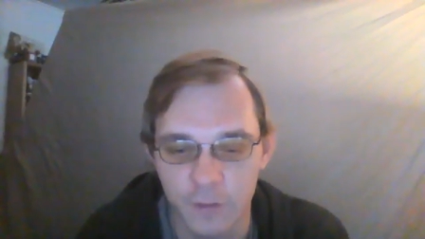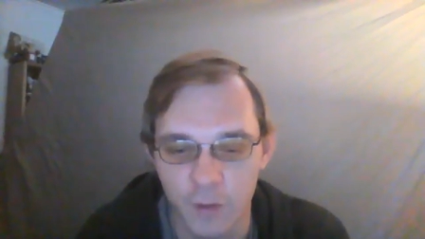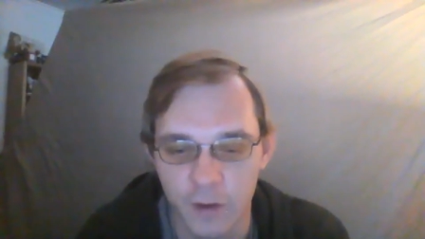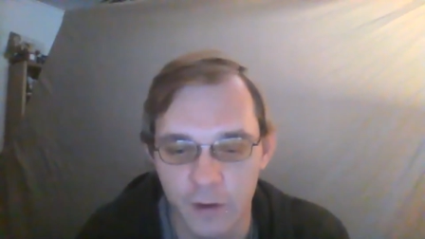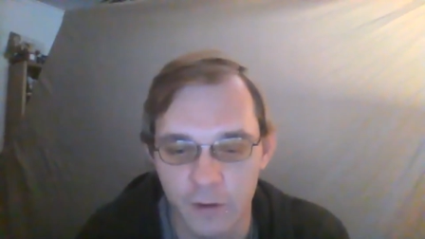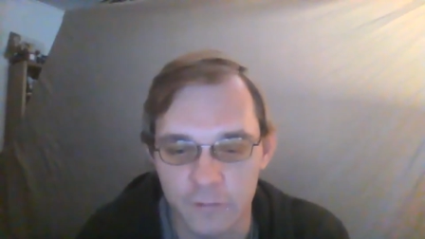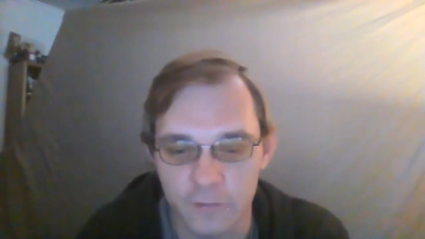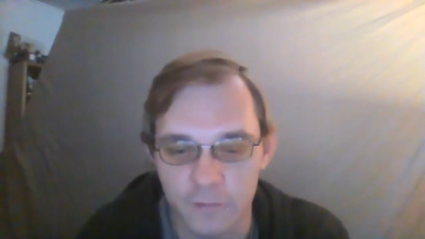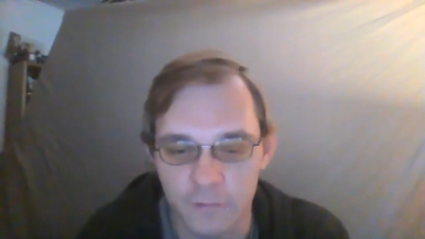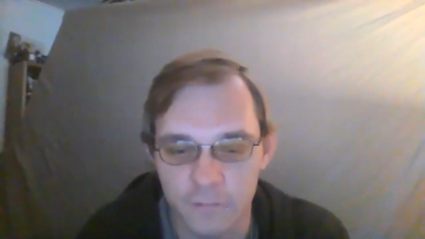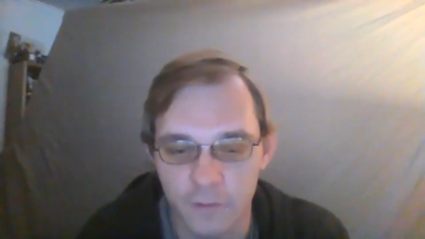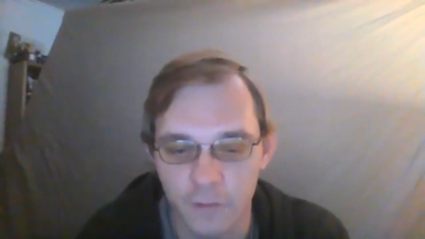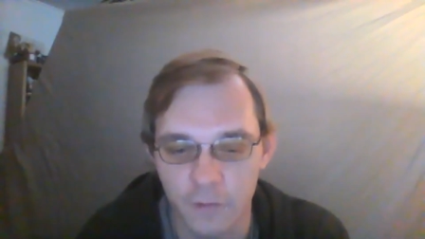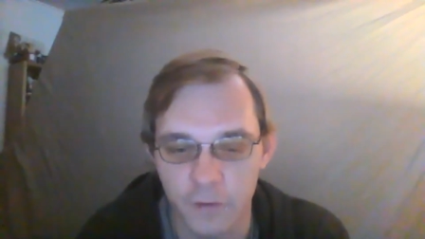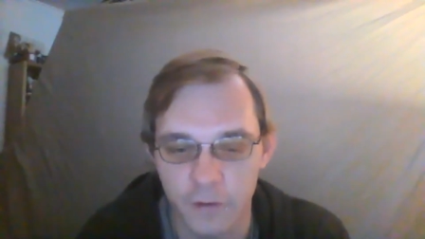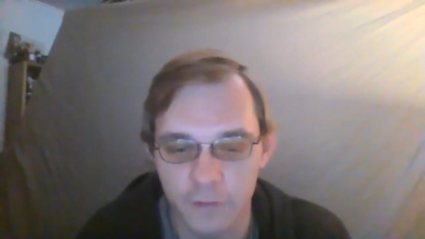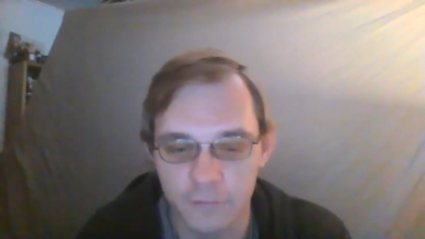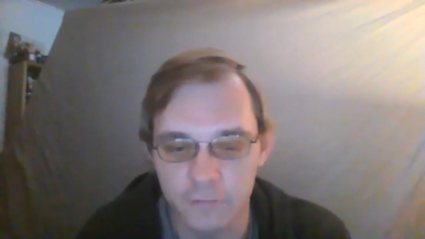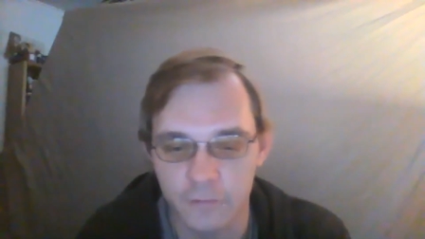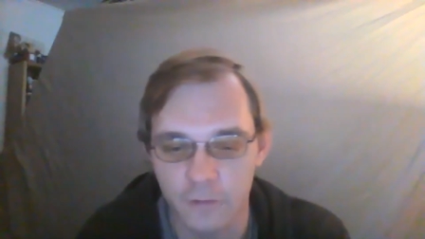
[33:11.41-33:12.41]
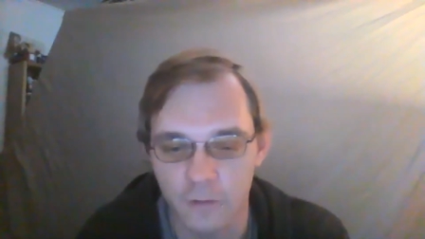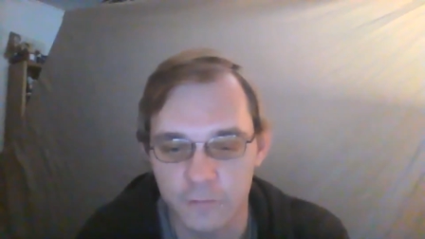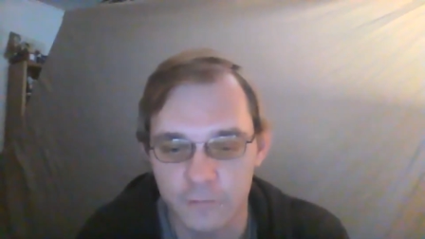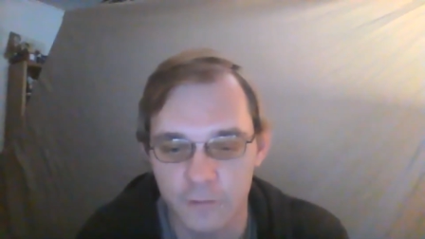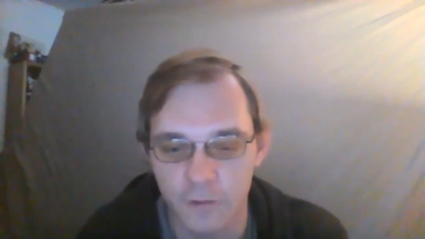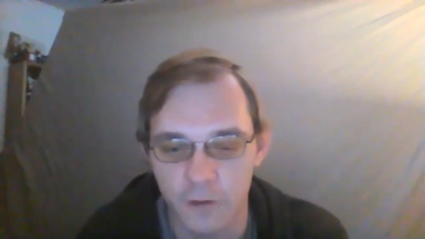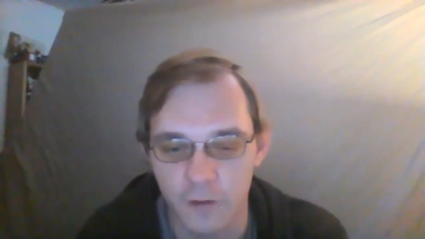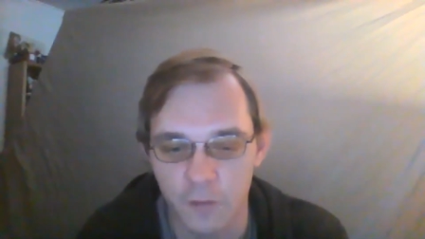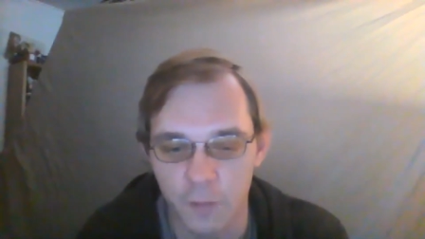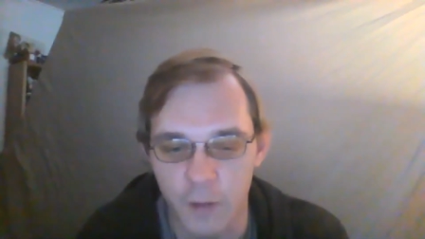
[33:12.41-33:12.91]
because there's only a
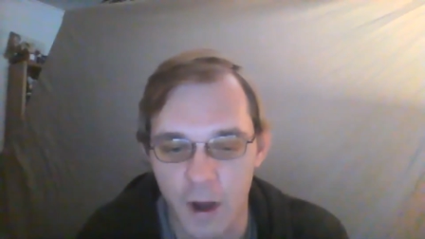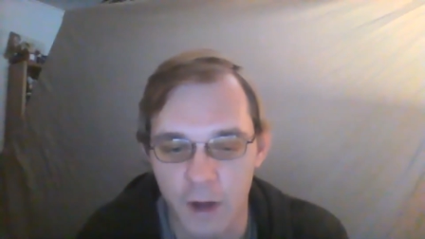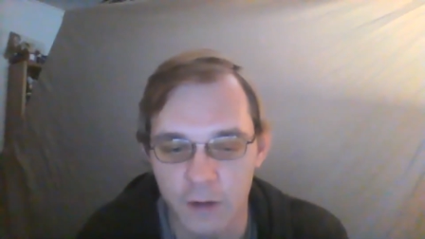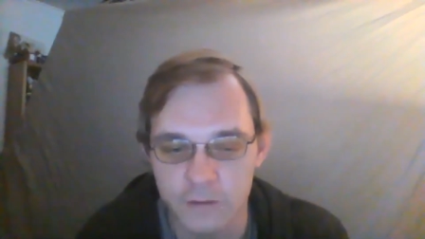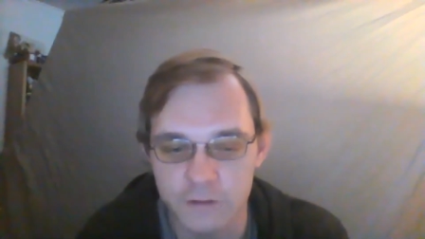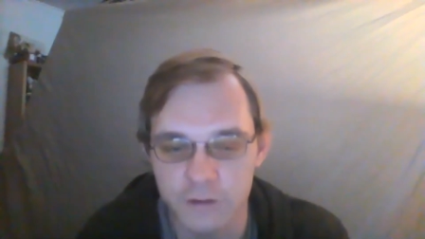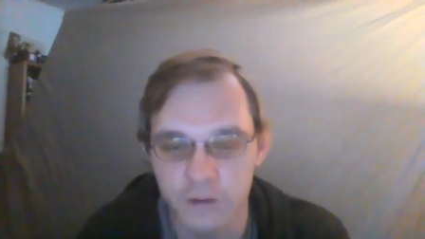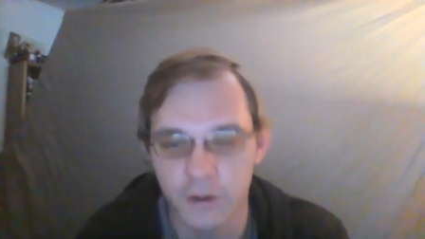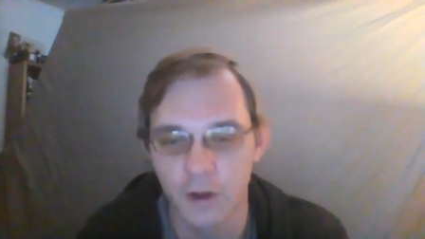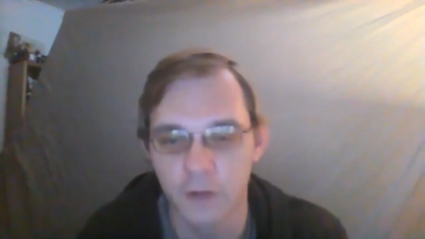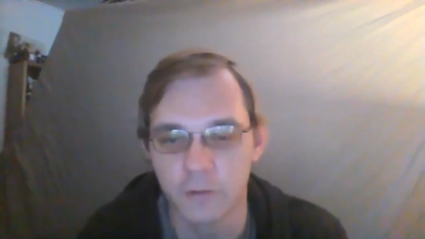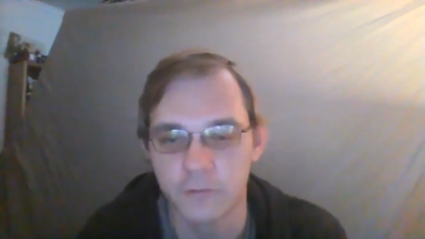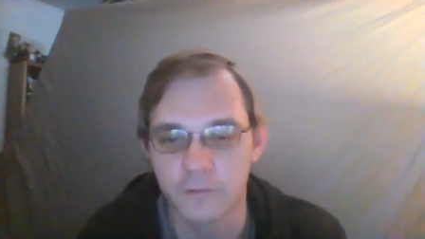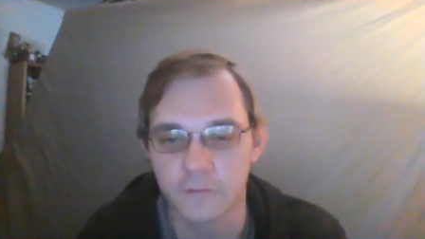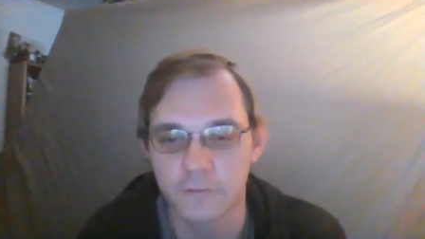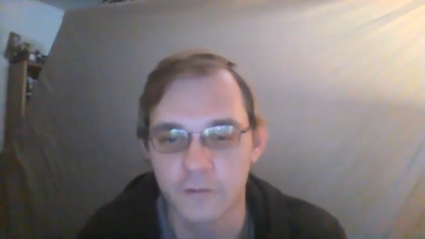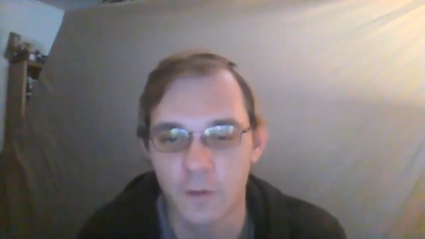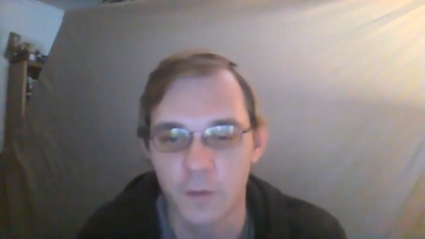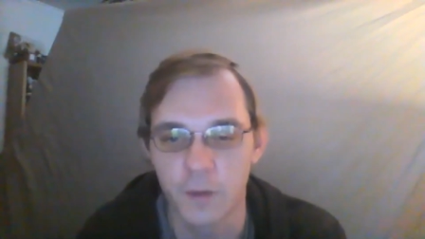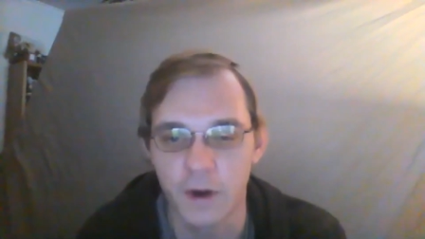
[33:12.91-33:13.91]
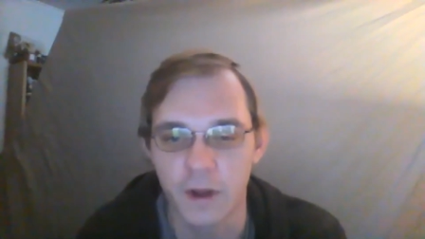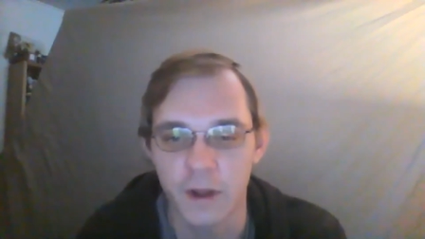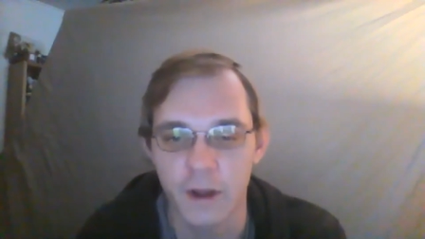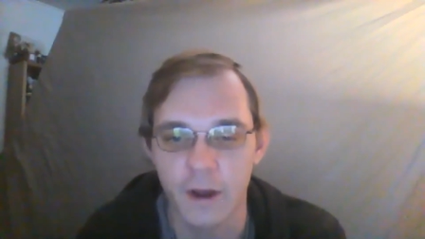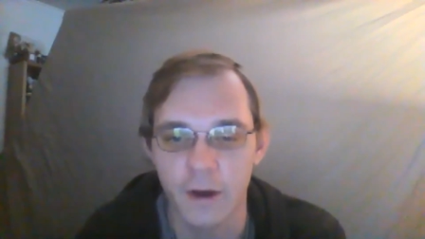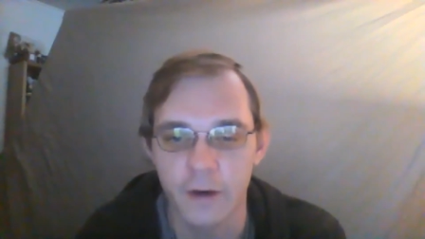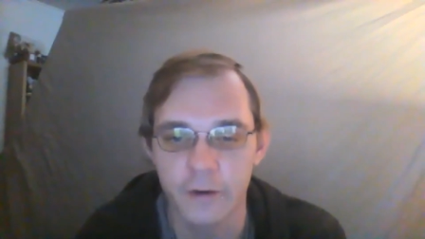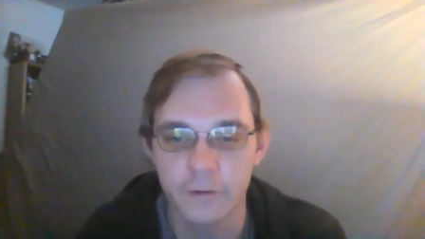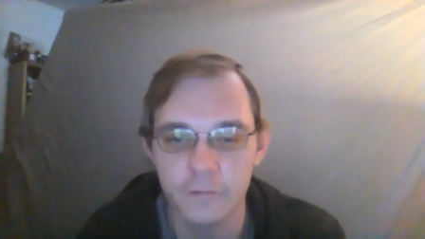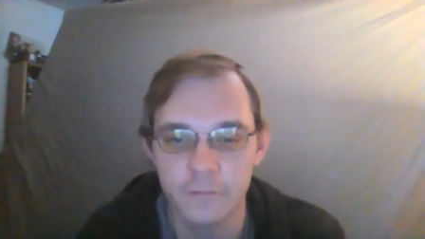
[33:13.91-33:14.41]
certain amount, should go to somebody
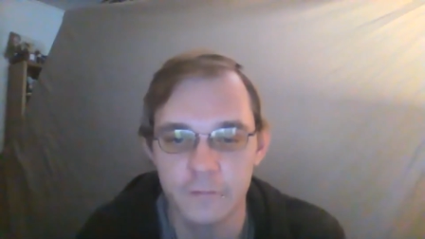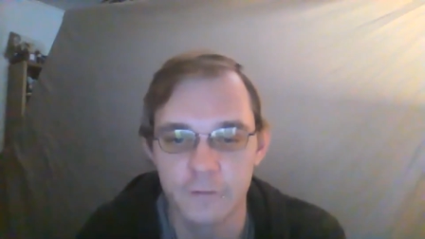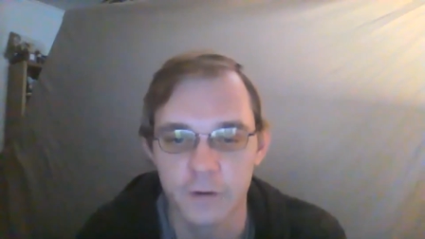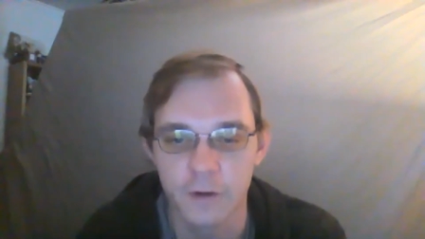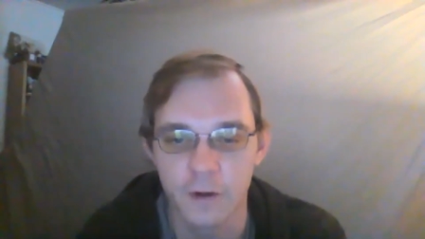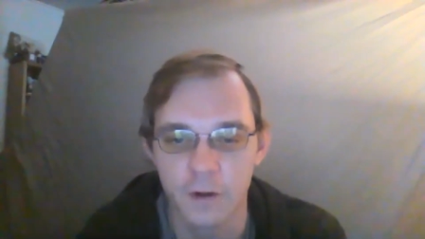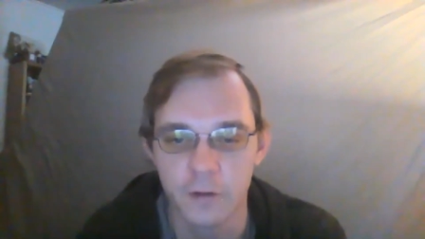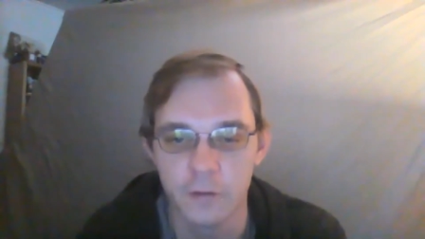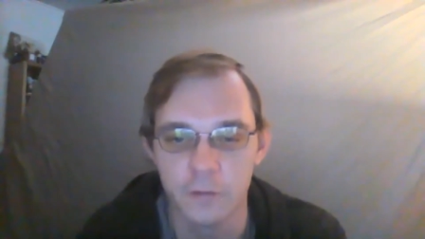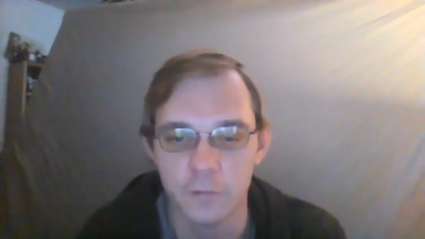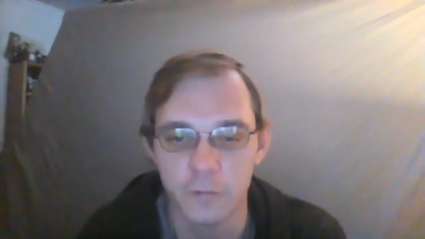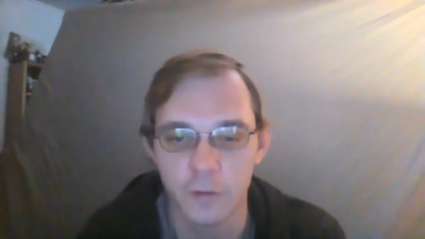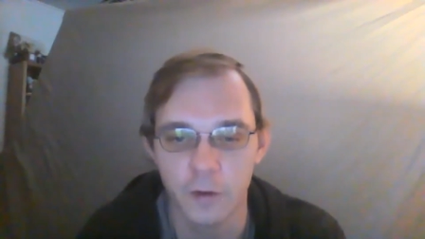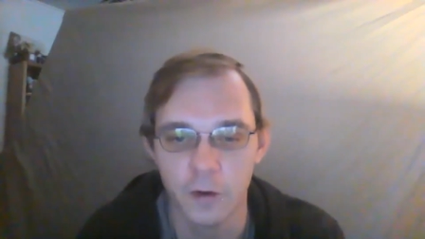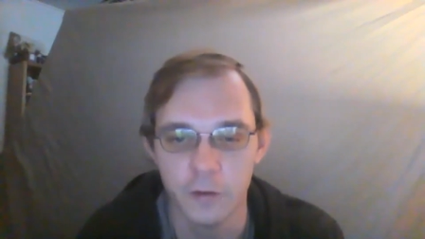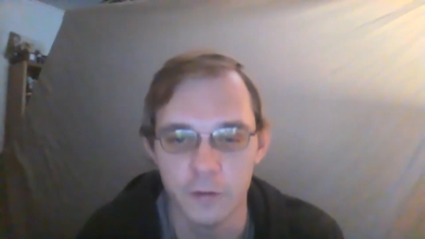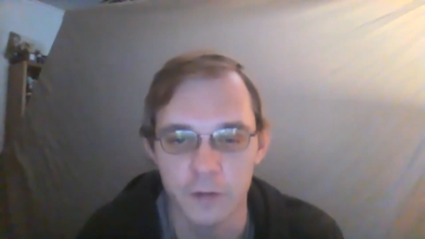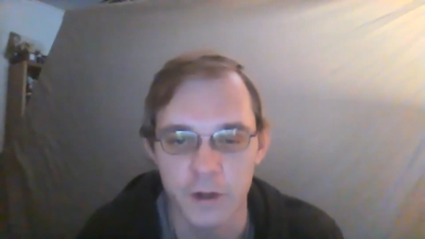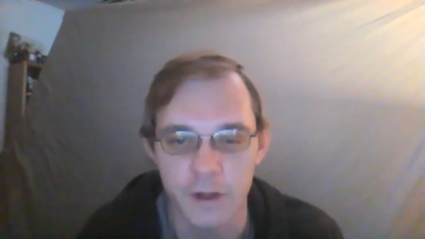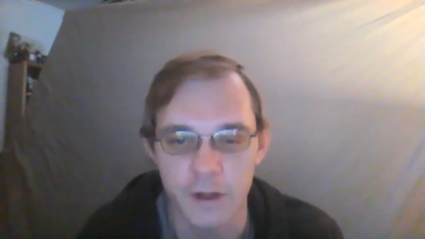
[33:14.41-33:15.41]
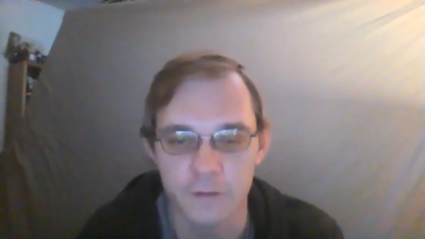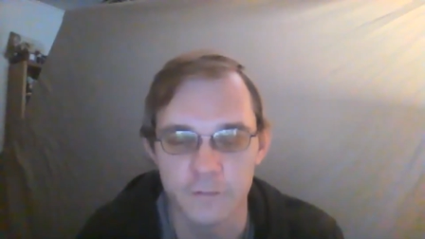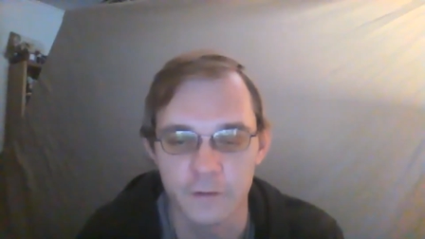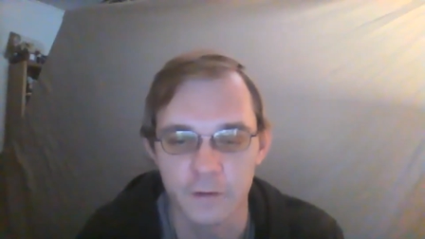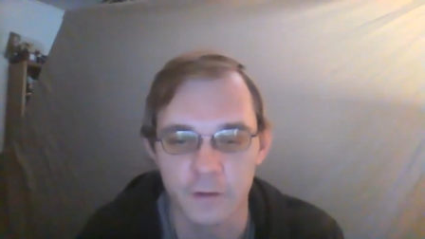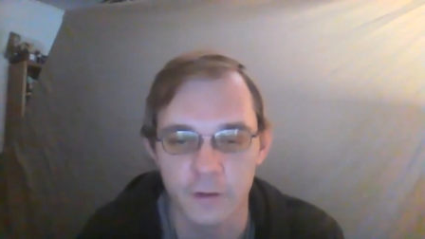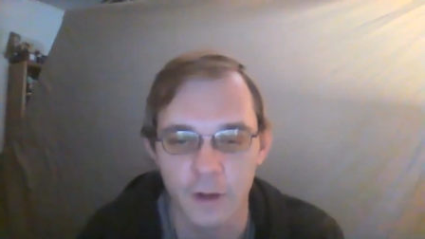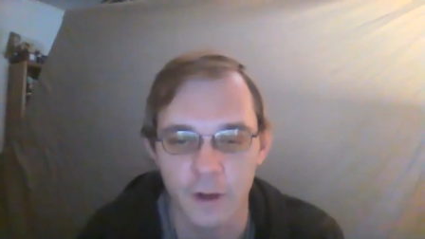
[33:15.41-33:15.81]
else, you know, who needs it.